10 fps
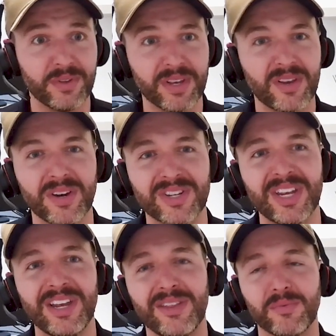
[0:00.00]
they kind of
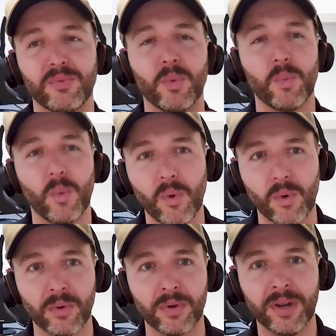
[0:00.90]
see the
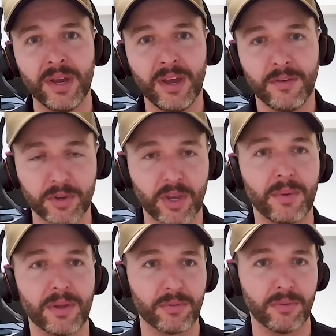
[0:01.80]
reward for
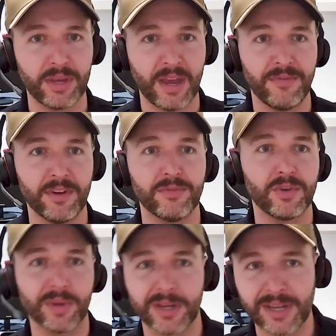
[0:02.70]
going through the effort of
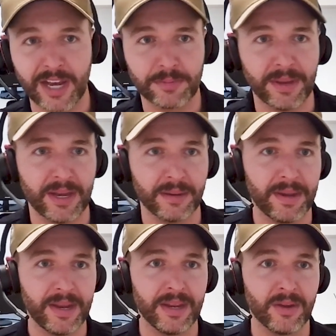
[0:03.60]
doing a tax planning
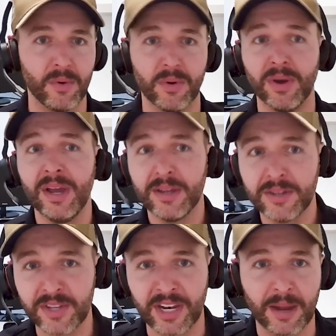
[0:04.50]
meeting or
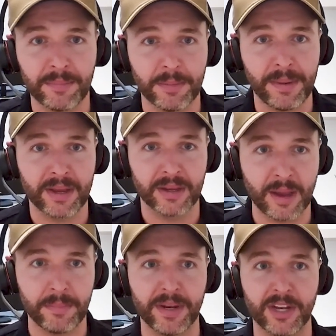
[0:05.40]
setting up the bucket
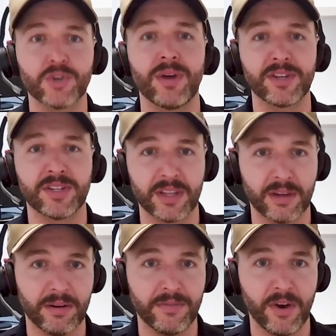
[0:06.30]
company and trusting
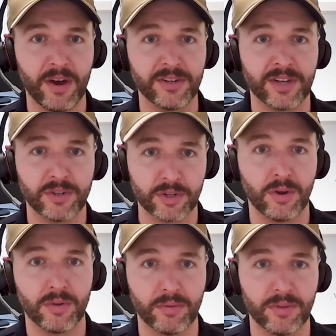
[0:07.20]
their advisor to
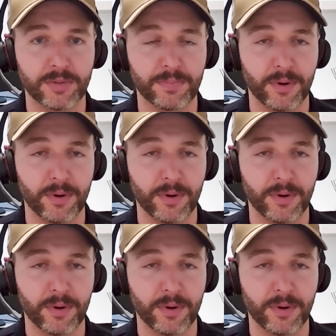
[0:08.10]
go through this